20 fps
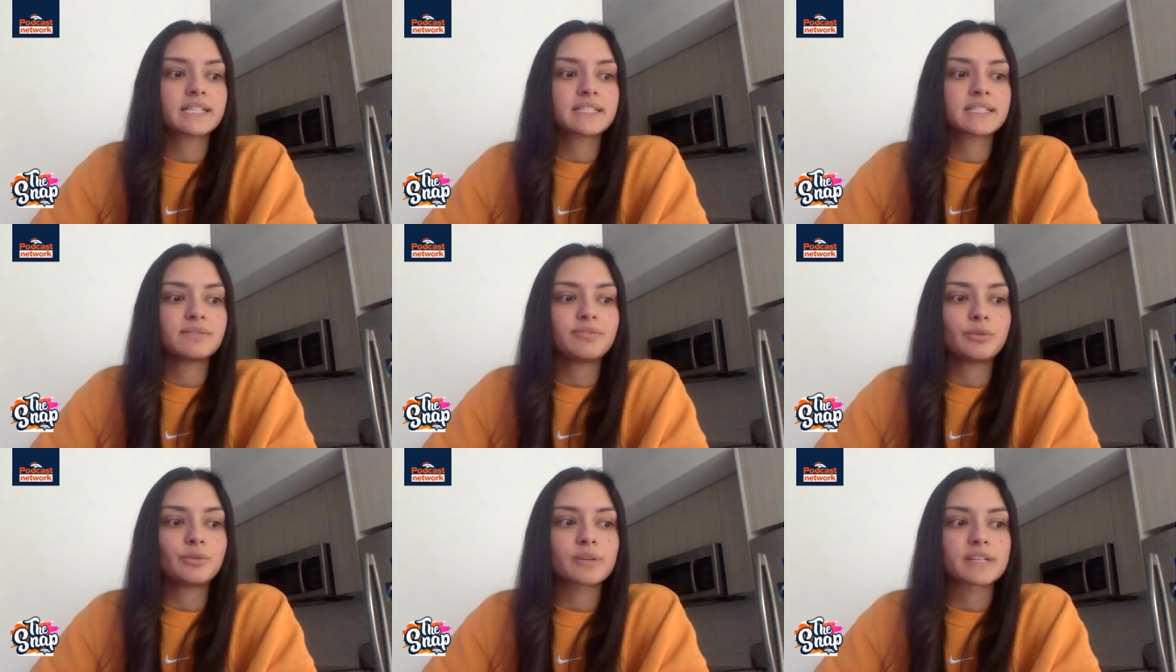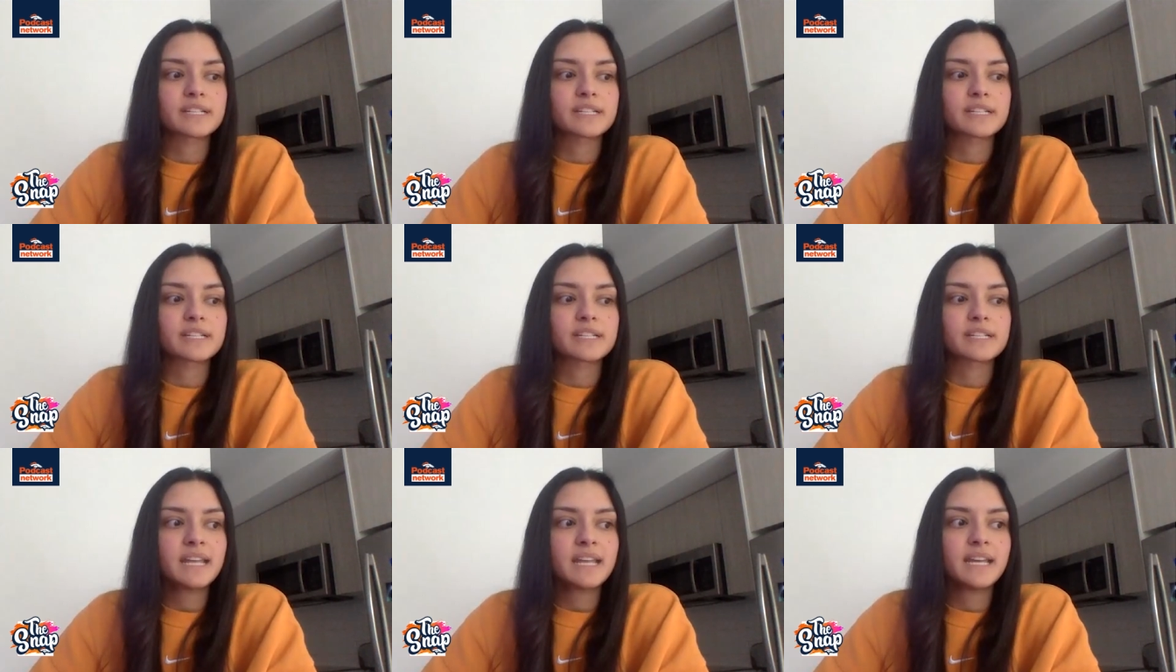to Florida
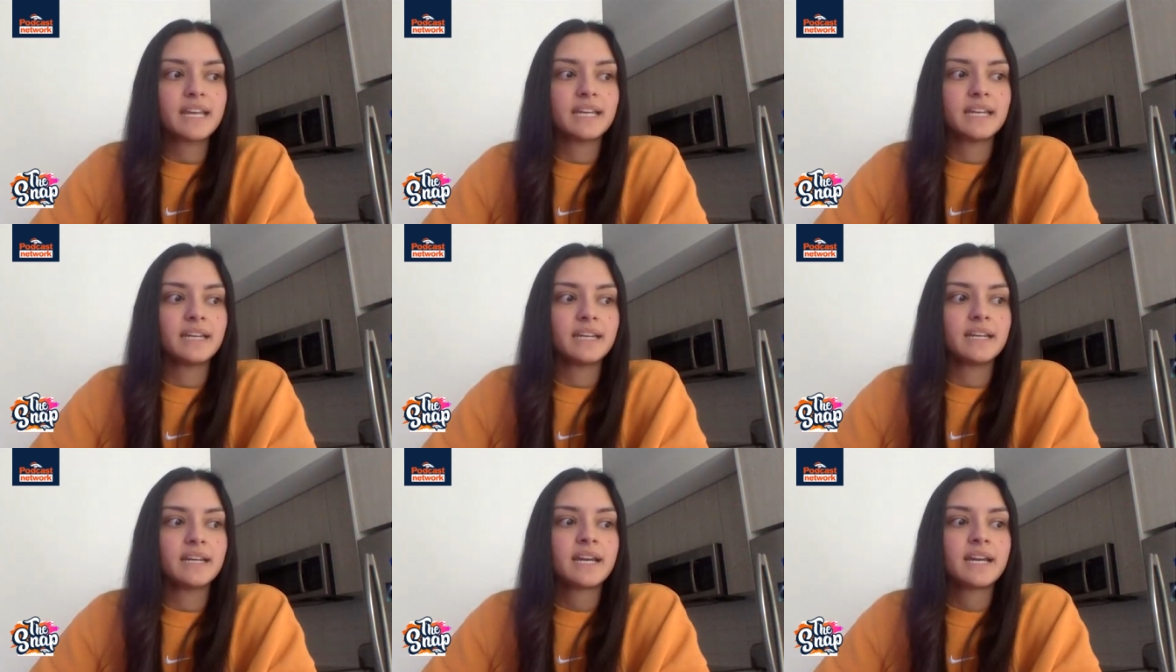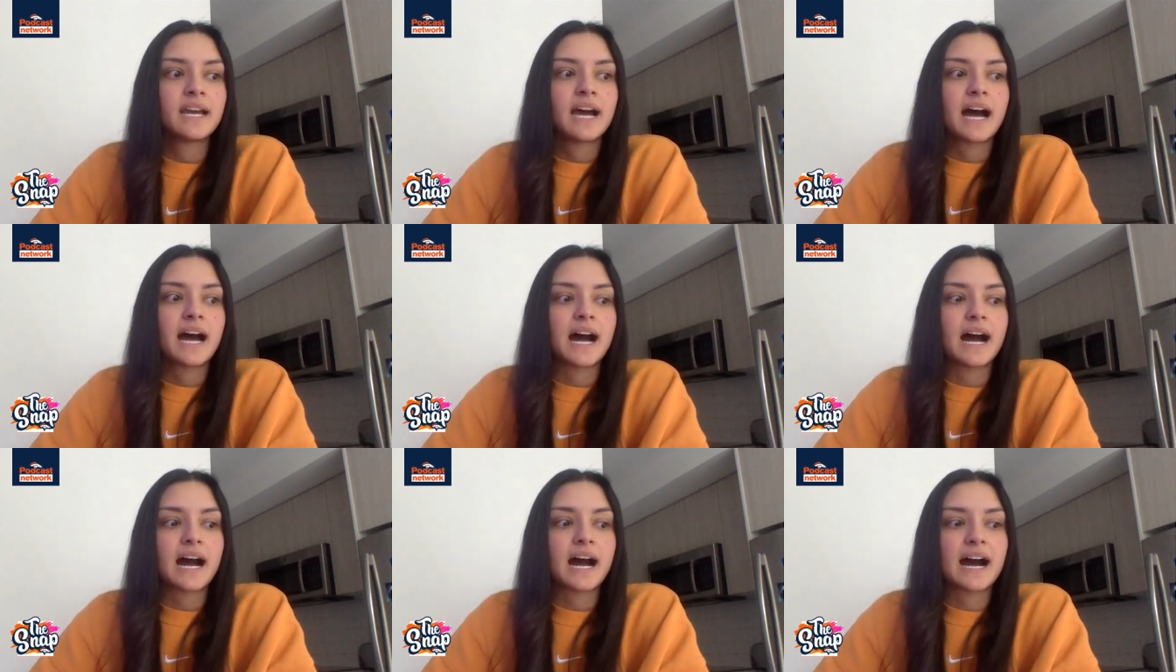State,
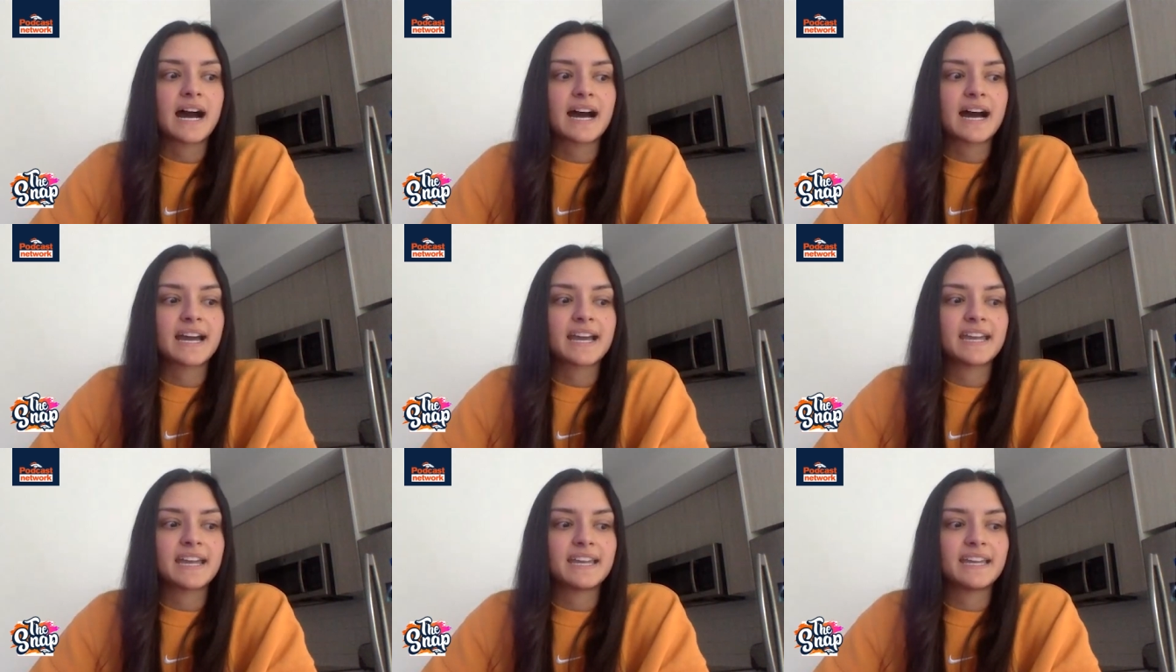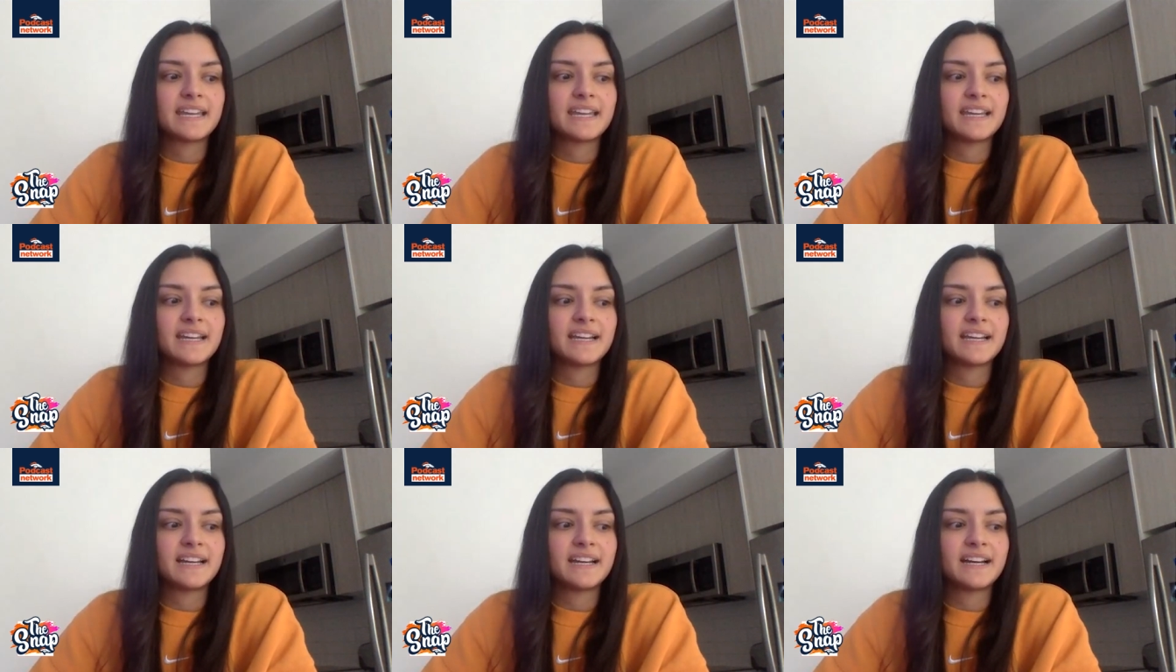
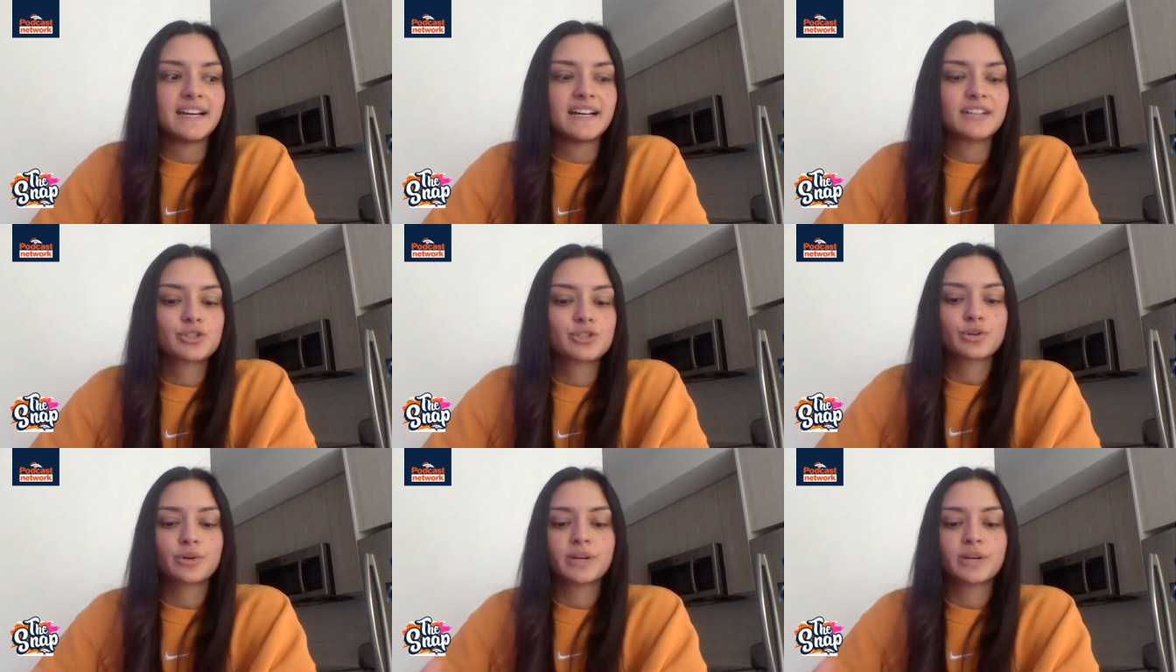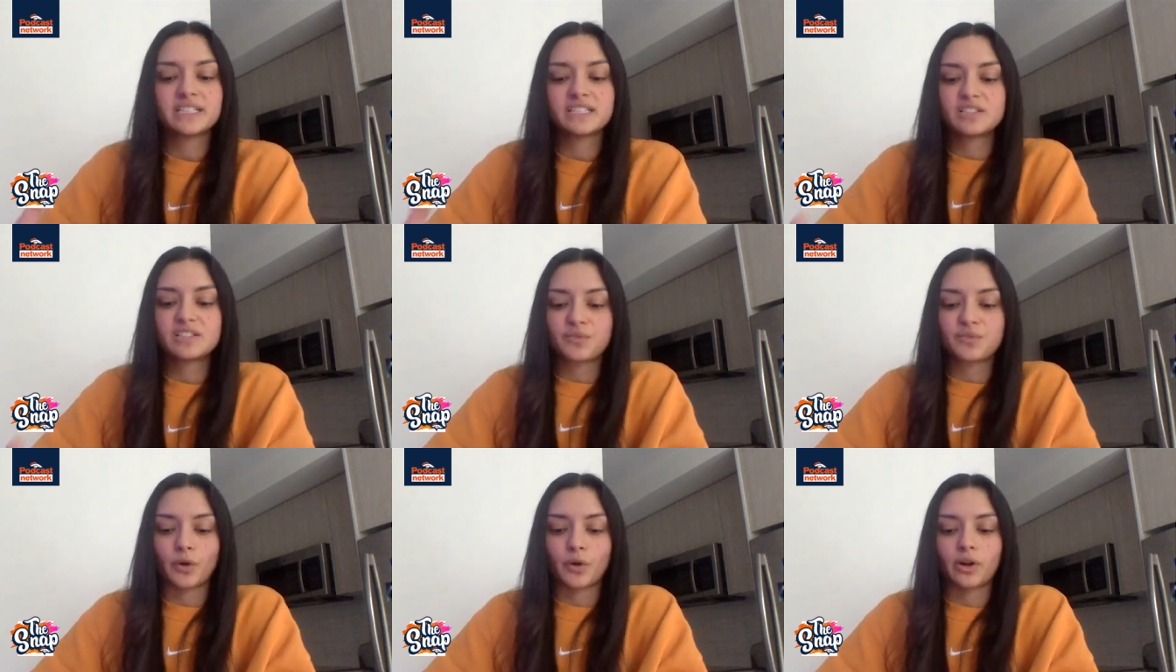I
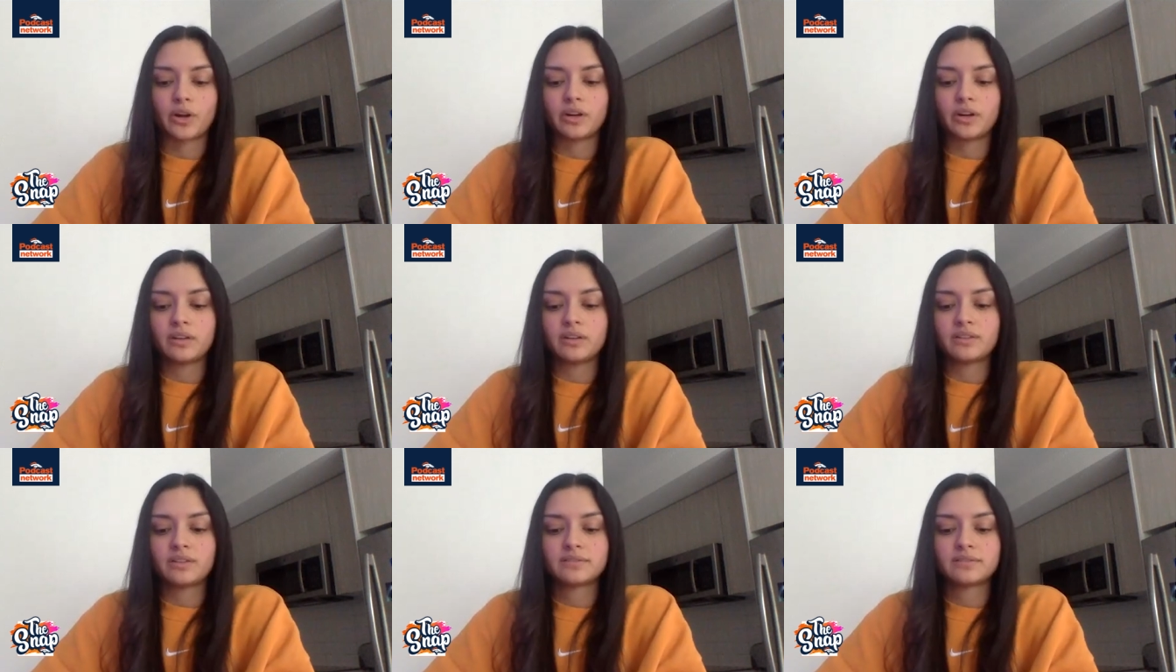transferred